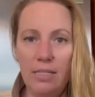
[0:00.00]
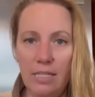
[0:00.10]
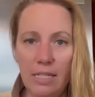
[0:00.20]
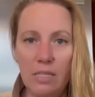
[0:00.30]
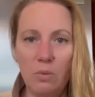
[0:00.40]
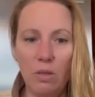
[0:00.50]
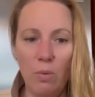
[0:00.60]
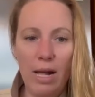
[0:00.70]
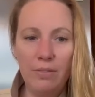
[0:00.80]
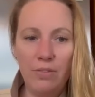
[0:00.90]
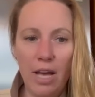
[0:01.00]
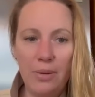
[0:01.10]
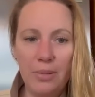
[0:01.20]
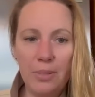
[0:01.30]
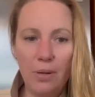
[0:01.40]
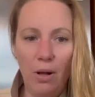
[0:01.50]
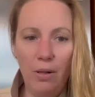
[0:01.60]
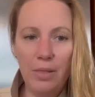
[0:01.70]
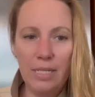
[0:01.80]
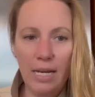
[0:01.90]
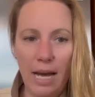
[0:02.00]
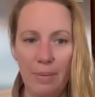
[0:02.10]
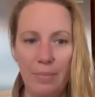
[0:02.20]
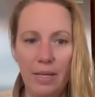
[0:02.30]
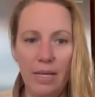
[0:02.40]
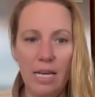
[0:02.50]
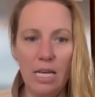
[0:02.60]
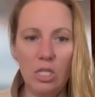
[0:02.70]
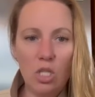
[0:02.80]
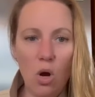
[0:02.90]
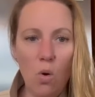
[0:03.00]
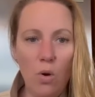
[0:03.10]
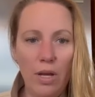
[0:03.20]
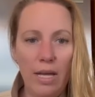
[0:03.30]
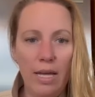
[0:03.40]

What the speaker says: deals with wildfires all the time. So